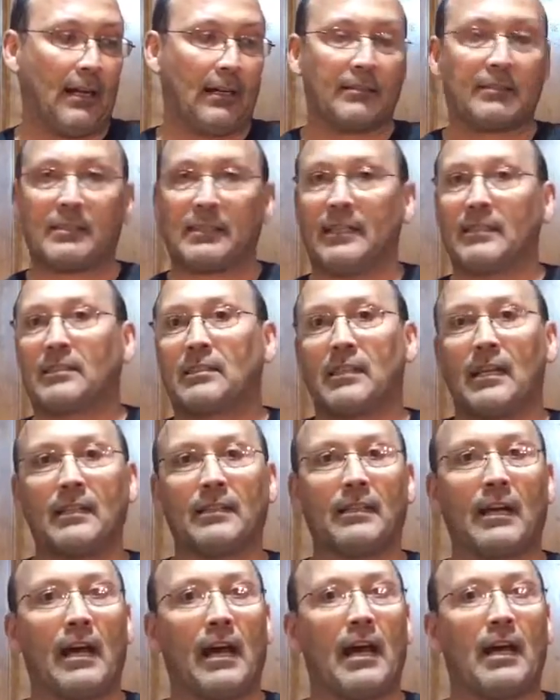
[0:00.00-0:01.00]
Since
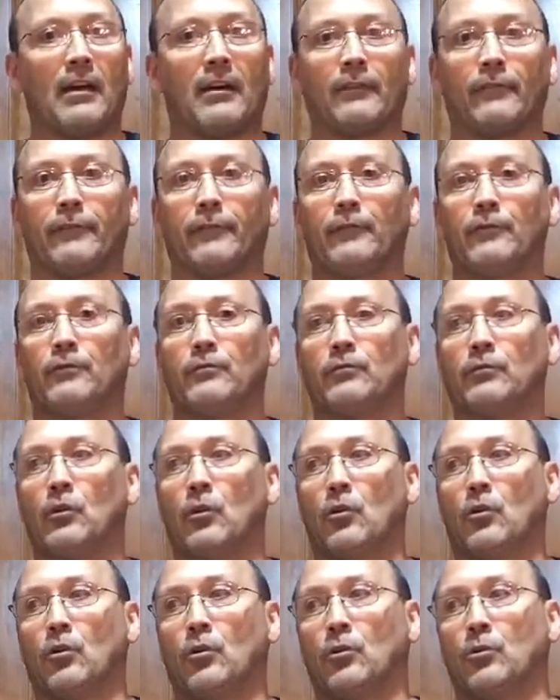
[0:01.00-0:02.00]
then, I have
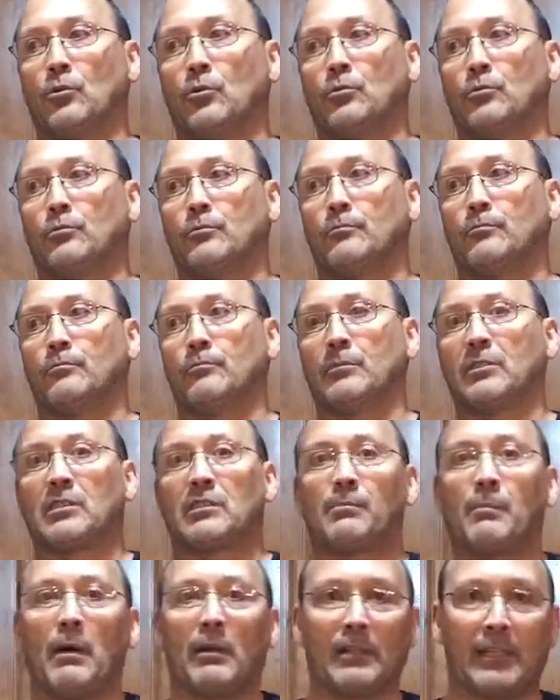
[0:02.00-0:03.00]
no
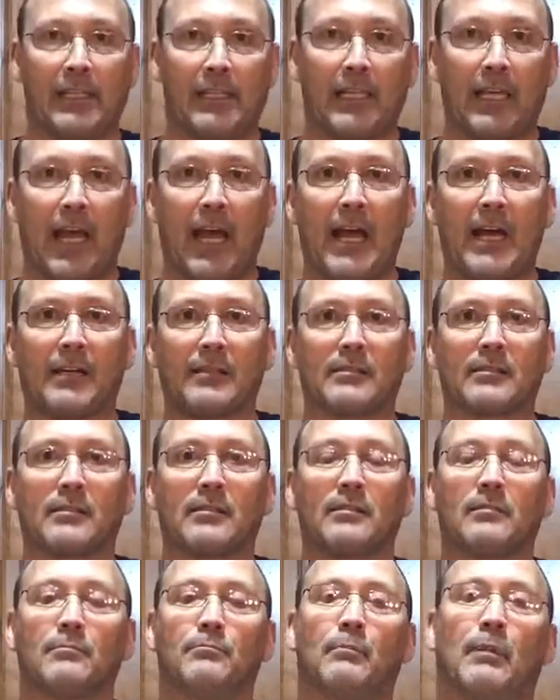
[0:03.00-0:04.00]
smelly
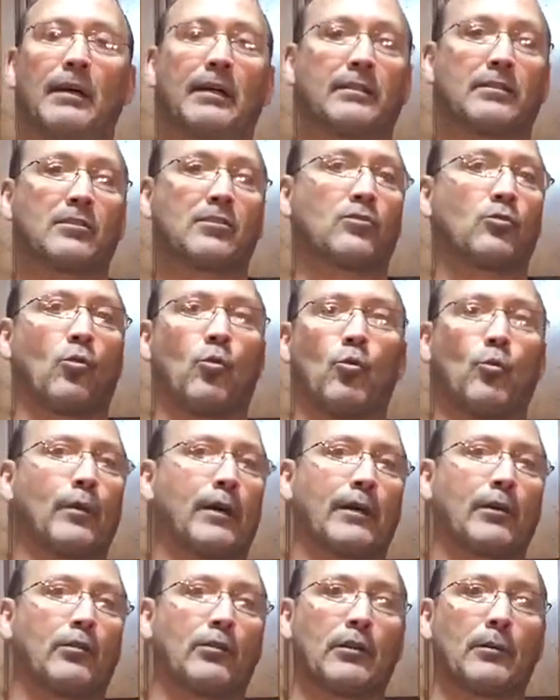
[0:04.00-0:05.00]
gas. My stool
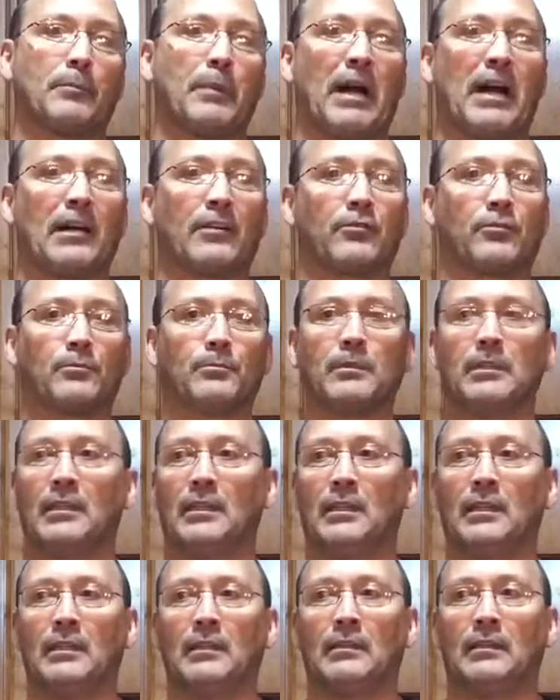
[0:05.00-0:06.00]
when I go to the bathroom
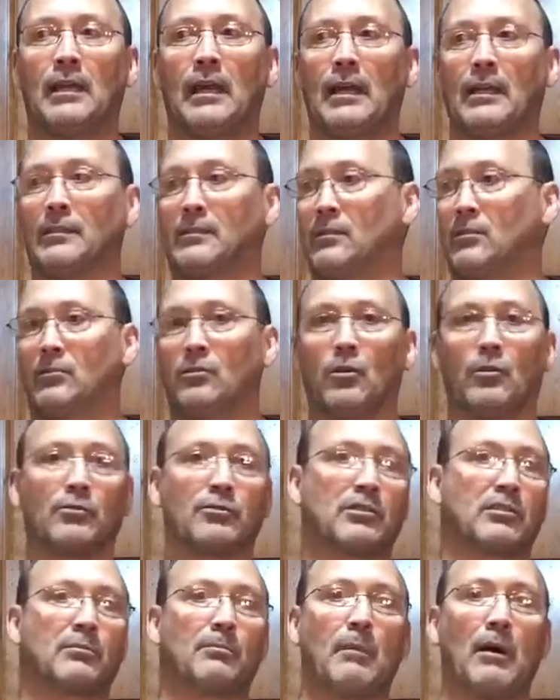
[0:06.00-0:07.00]
has no
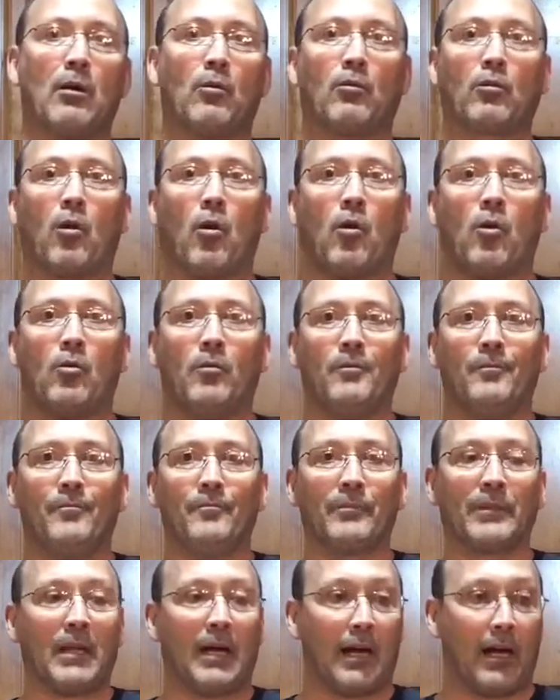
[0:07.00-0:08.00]
smell at all,
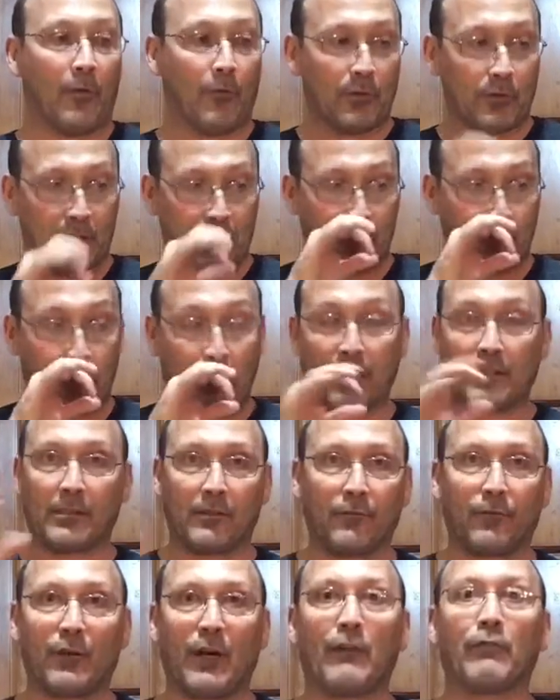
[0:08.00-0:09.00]
which is
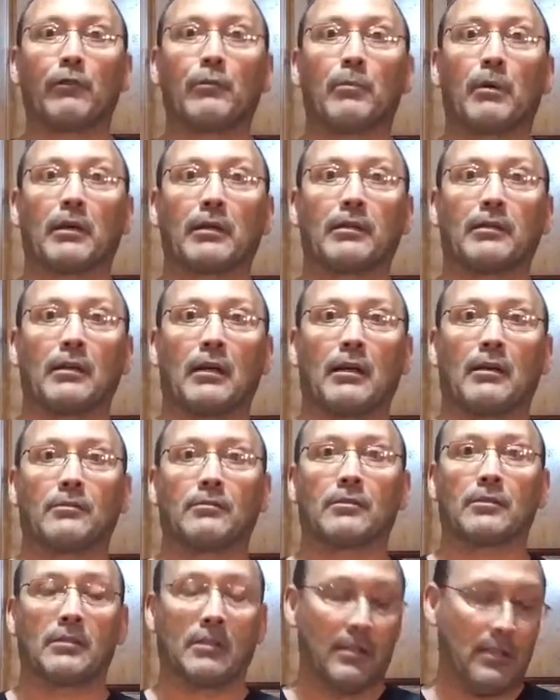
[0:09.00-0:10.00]
pleasant for everybody in the
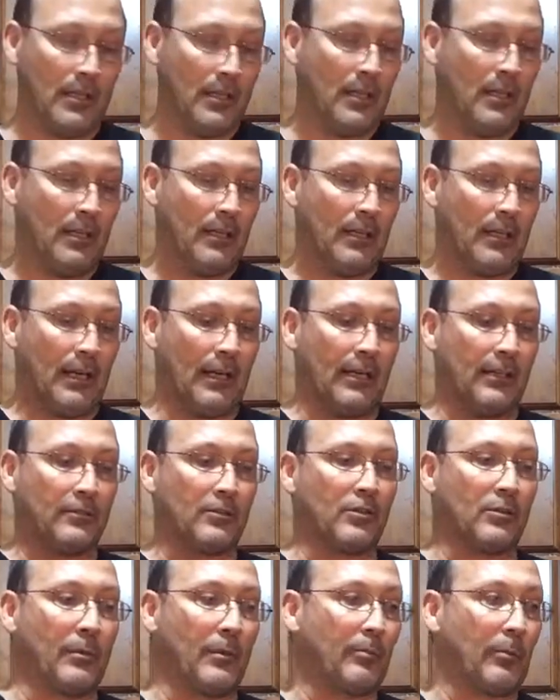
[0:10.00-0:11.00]
house,
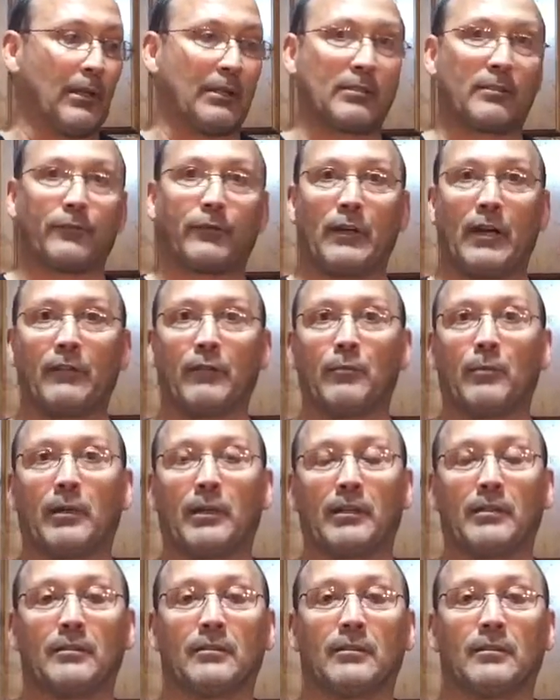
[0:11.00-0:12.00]
and should be pleasant for
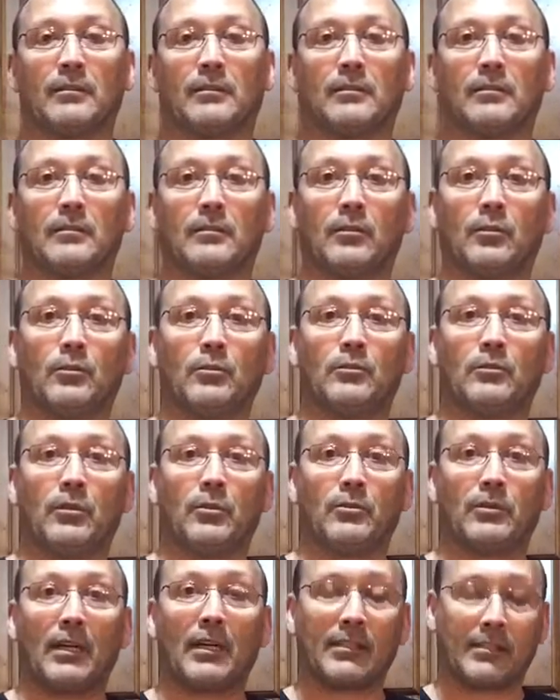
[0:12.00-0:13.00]
everybody
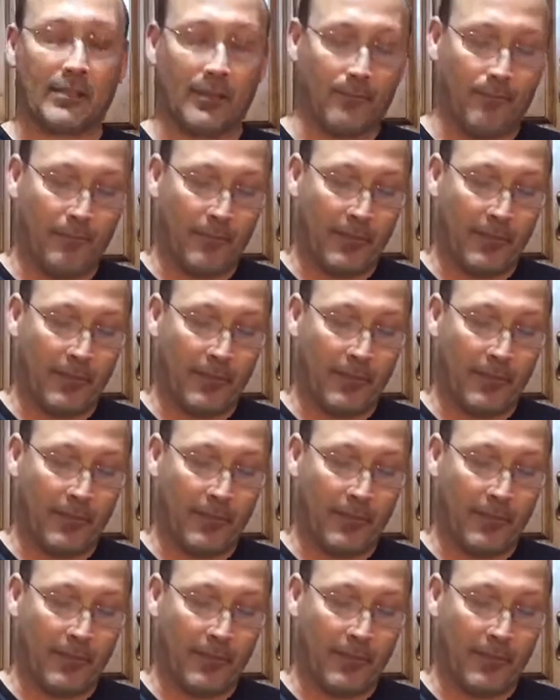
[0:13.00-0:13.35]
who does it.